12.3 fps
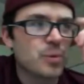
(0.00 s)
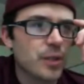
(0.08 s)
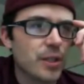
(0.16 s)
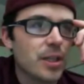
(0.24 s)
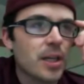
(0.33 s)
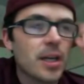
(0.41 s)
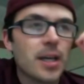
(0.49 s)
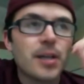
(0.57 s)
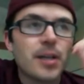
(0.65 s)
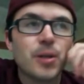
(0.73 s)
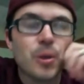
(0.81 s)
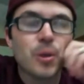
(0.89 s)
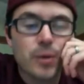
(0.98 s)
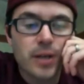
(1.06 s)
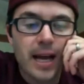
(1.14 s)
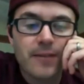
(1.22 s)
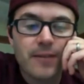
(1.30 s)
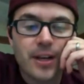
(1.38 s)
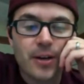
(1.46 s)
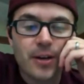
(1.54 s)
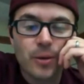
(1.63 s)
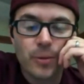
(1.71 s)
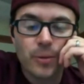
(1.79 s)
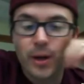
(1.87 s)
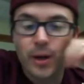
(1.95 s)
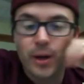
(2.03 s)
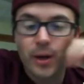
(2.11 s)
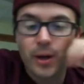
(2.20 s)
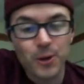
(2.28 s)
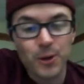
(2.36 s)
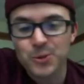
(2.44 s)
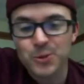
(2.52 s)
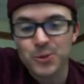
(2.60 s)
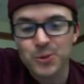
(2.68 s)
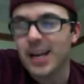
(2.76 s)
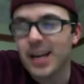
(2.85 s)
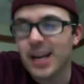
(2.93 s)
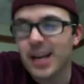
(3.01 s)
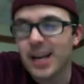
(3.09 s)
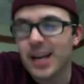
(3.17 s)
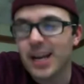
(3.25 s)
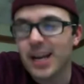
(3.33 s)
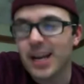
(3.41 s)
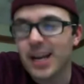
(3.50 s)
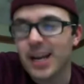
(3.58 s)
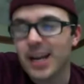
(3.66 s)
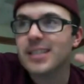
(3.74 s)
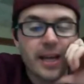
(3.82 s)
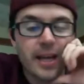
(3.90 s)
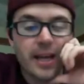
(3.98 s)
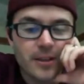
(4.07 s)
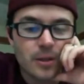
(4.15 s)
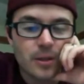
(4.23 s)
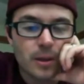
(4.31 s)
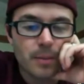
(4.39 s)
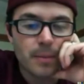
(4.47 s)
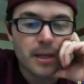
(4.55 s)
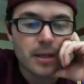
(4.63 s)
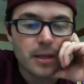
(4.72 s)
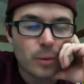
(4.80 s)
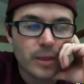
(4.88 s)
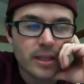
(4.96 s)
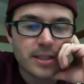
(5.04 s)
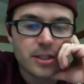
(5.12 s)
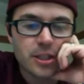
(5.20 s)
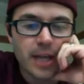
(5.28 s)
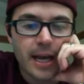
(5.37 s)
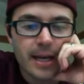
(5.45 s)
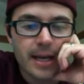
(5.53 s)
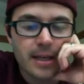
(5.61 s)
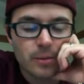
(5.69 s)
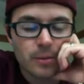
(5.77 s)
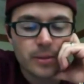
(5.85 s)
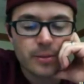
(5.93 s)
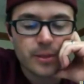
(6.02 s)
We have our own Twitter hashtag, and we have our weekly chat, and we